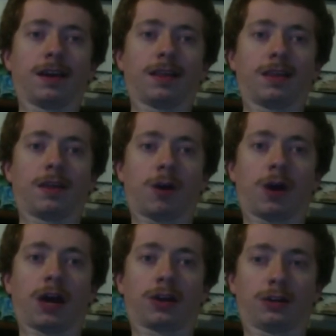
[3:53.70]
they're
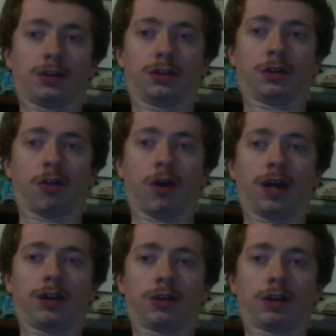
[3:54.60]
very elegant in
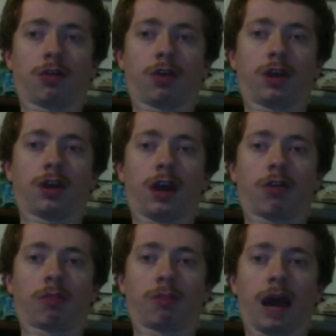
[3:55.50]
design. You can see a
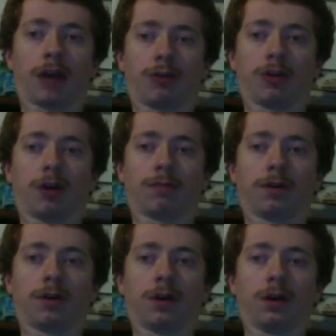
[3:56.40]
nice pattern of
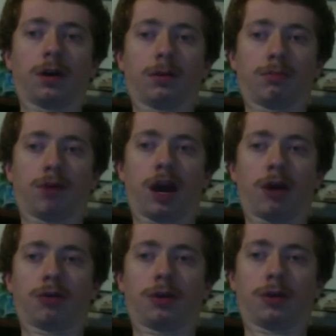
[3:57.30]

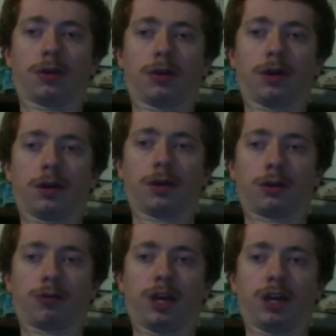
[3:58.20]
brown,
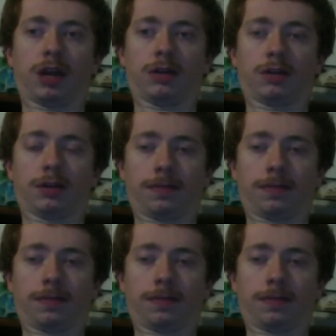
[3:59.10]
green, and